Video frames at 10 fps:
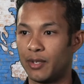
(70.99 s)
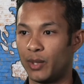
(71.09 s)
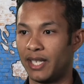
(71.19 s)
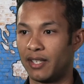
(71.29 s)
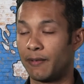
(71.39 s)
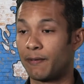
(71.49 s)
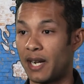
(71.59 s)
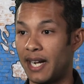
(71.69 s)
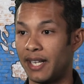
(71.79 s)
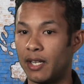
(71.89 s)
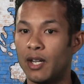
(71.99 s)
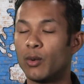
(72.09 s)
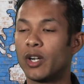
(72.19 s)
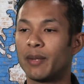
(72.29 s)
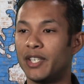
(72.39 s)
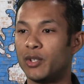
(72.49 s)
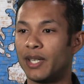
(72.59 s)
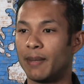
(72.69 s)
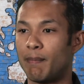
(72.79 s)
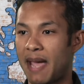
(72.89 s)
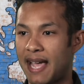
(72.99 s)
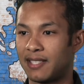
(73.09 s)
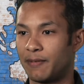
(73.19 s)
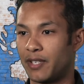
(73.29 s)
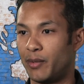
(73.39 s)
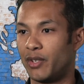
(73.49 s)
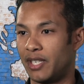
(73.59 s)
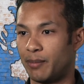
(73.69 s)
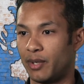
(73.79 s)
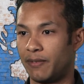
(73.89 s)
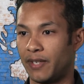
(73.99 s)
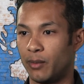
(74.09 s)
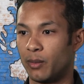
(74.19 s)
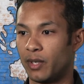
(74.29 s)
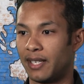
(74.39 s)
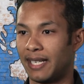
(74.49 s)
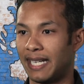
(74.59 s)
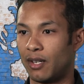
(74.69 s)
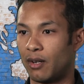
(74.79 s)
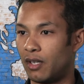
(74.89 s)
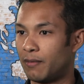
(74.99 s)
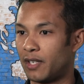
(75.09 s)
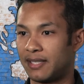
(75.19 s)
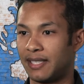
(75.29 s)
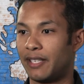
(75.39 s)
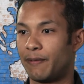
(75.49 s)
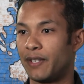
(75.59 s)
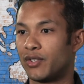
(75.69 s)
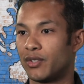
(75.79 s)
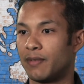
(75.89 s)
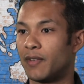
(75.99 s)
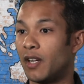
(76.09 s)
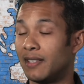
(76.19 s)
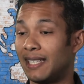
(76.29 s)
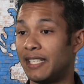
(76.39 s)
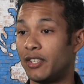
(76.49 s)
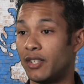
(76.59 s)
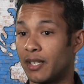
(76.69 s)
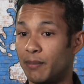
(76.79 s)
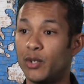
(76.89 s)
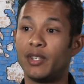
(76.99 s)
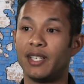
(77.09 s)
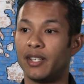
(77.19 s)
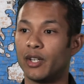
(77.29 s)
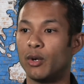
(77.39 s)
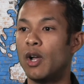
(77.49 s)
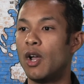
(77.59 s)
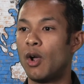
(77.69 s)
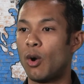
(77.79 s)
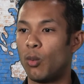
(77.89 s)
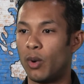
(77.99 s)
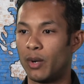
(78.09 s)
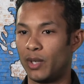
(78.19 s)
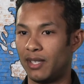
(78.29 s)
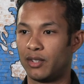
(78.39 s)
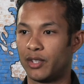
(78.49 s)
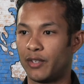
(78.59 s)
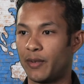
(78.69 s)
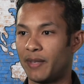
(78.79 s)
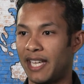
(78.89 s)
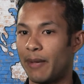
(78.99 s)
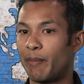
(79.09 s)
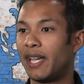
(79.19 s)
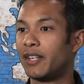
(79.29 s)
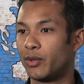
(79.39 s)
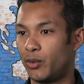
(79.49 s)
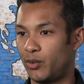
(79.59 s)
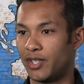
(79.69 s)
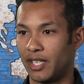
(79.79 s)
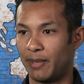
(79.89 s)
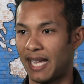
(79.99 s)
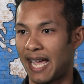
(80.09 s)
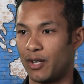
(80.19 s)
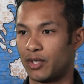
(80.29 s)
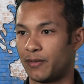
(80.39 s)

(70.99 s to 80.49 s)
the week on Friday, we're going to be doing a massive community briefing where we're going to get all of our city officials involved and let the community know what we learn from the campaign and who's going to be housed